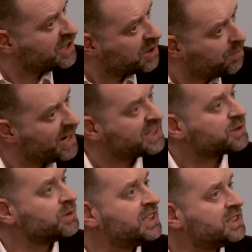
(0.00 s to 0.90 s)
it's the
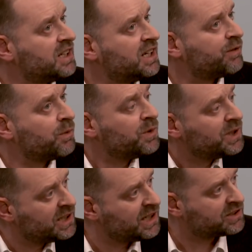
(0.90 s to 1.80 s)
best way to live. And we
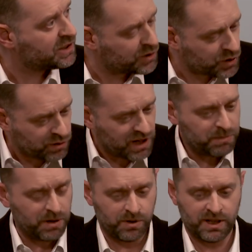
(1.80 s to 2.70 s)
need to train
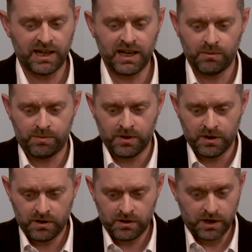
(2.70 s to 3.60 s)
people, help
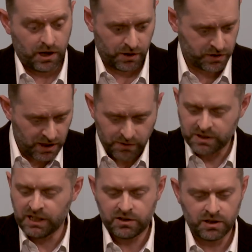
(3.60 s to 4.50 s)
ourselves
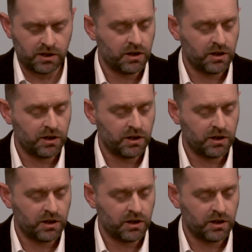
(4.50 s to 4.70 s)
and each other